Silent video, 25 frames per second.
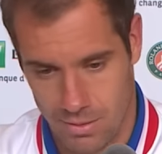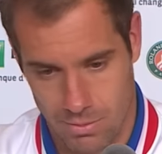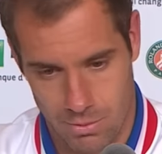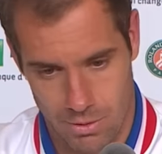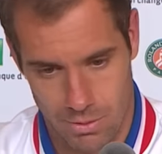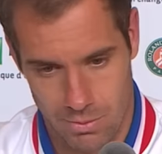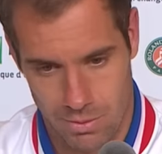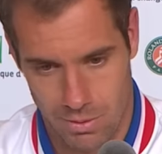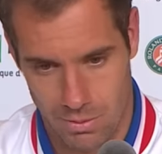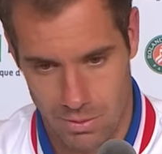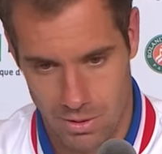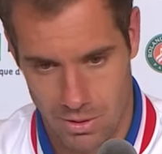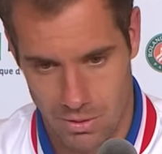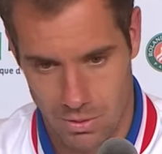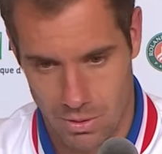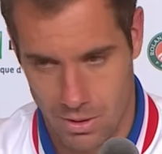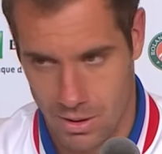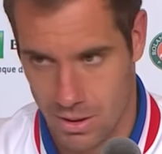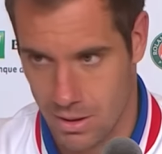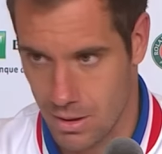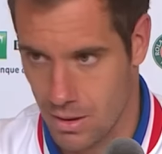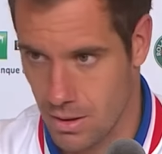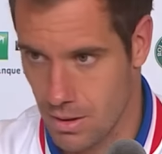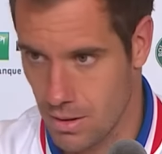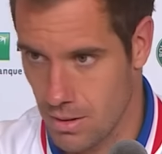uh, I've
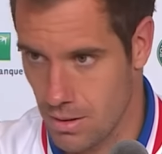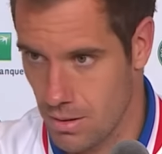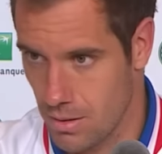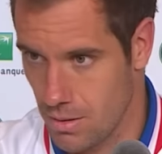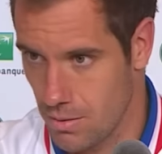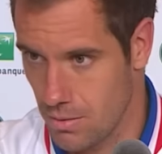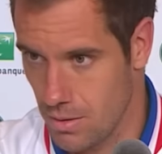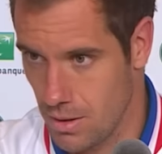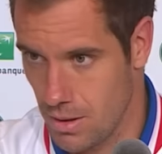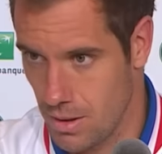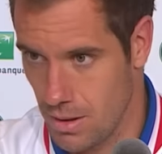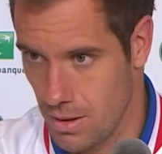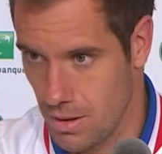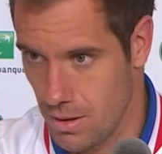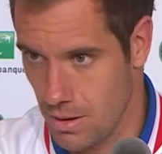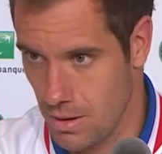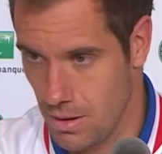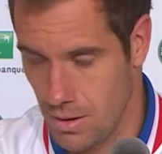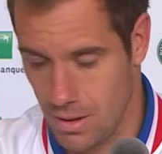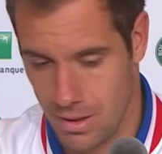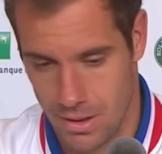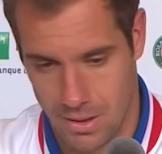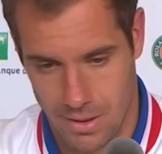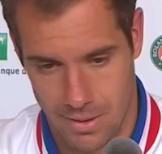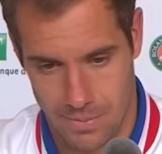I've done other
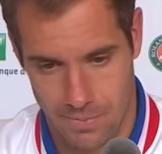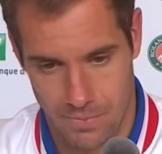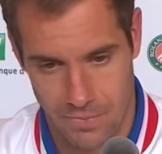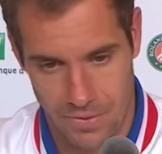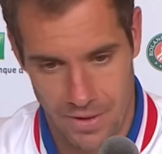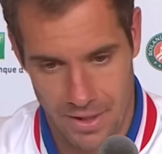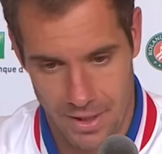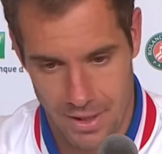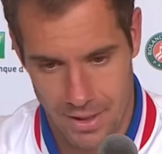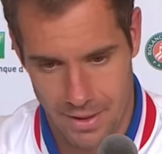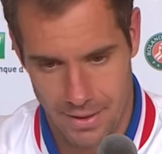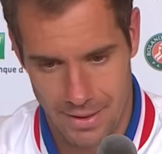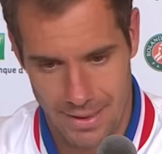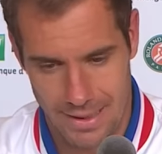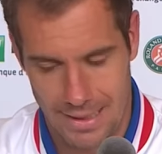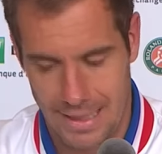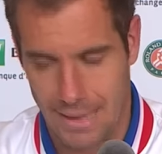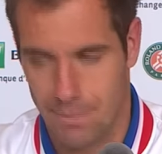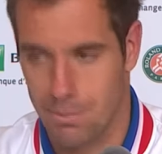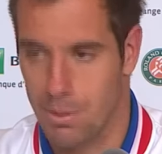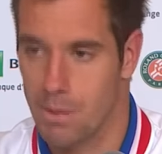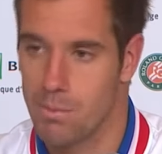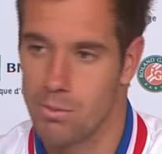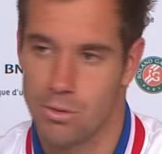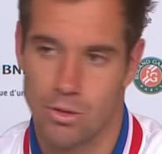tournaments where
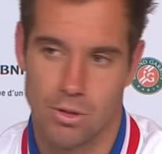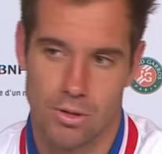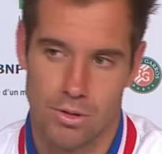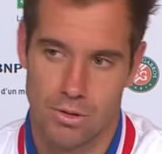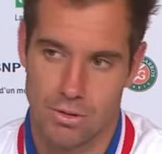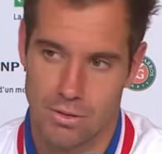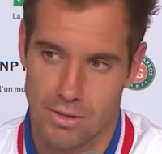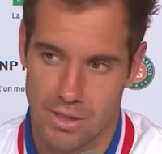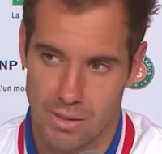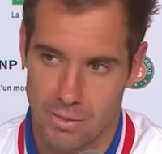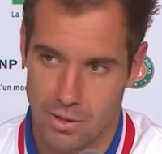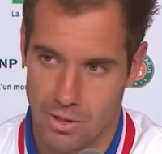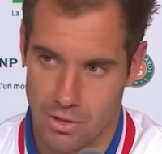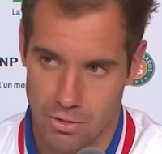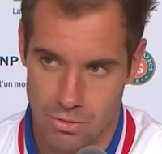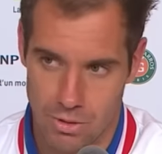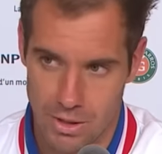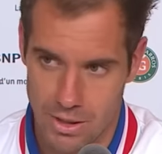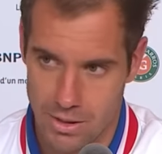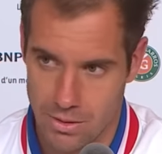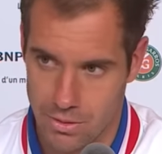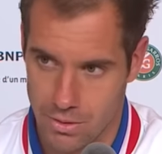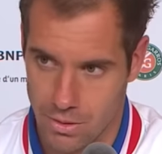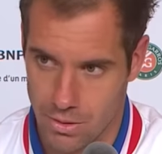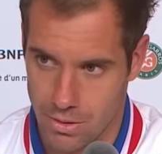uh, the draw is
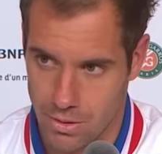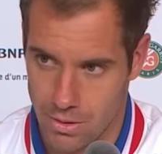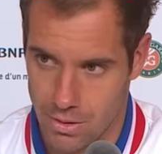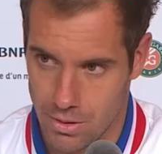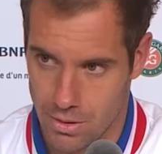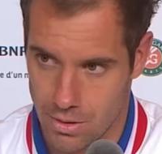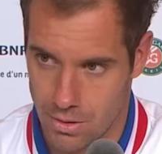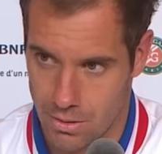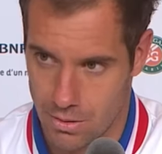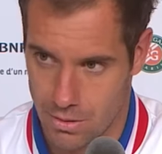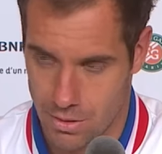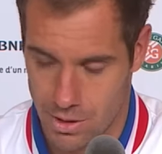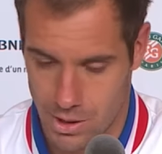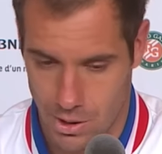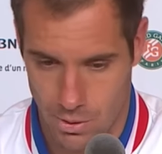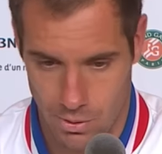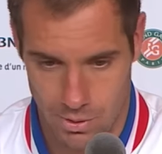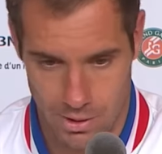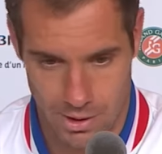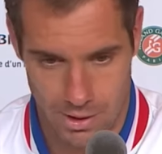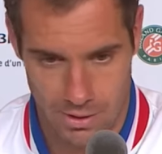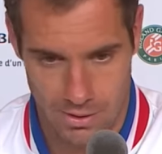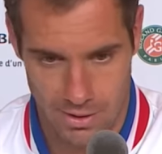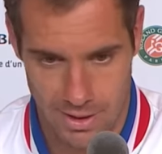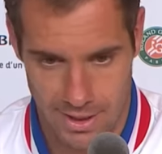better. This one
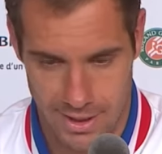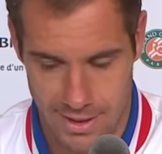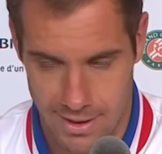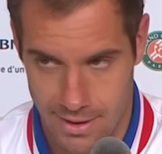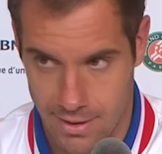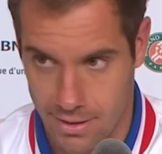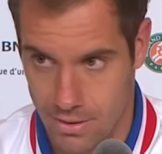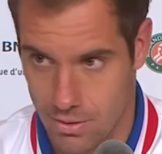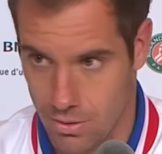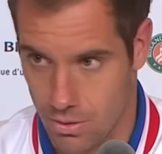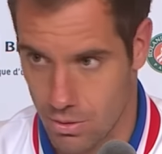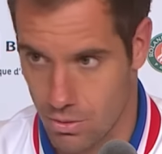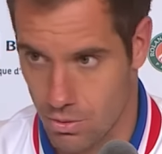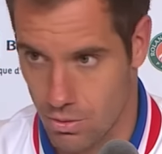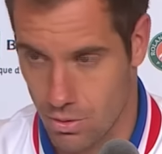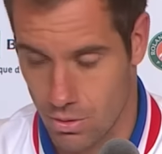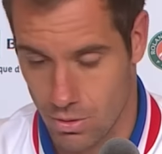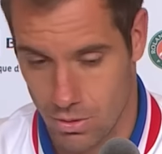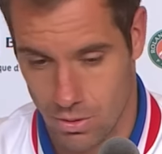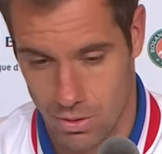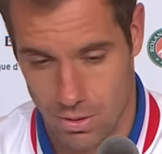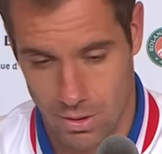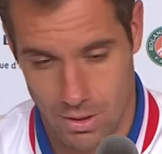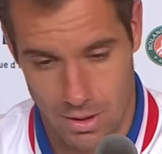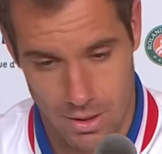was not good for me.
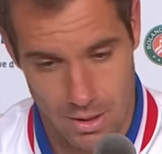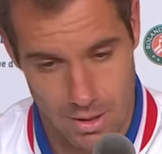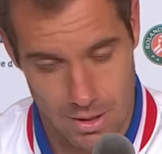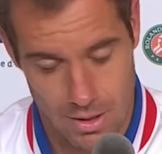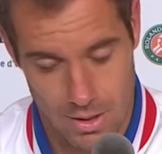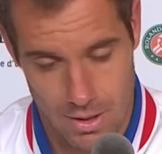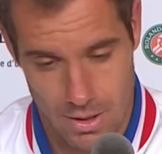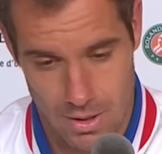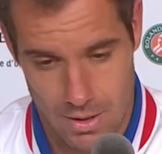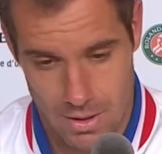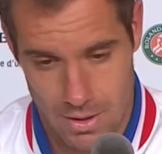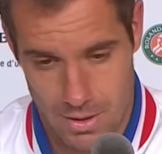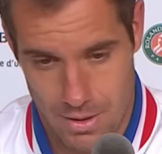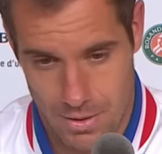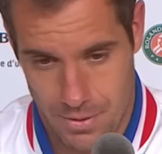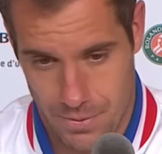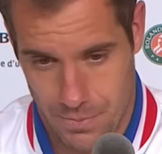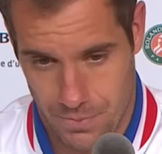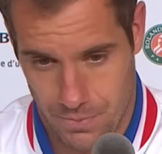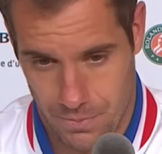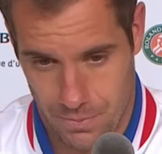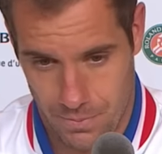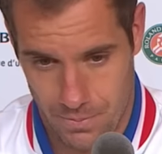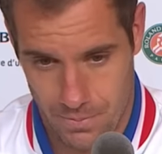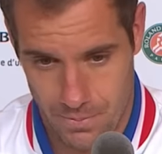Um, he could have won.
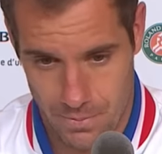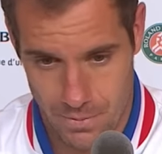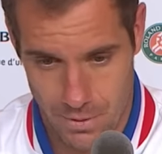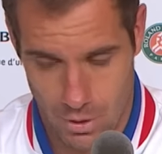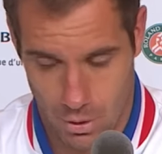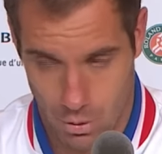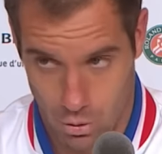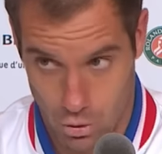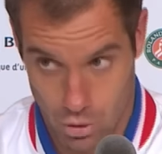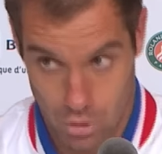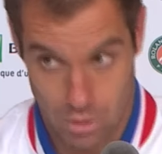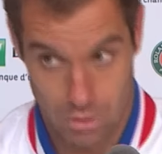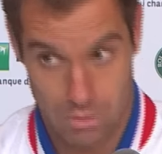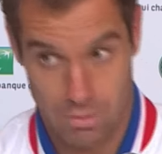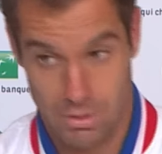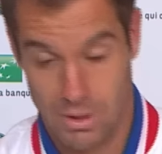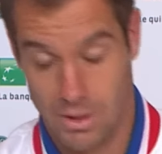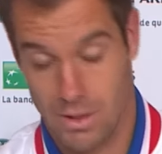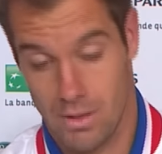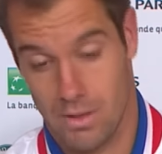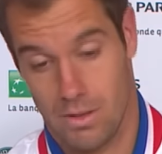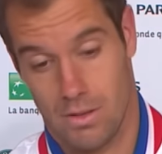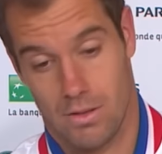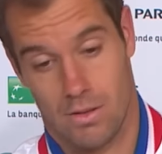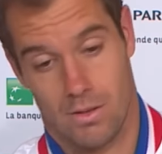I'm very glad I made
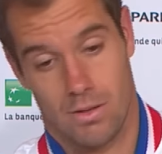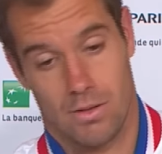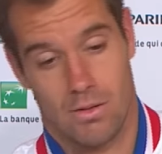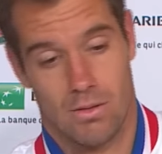it.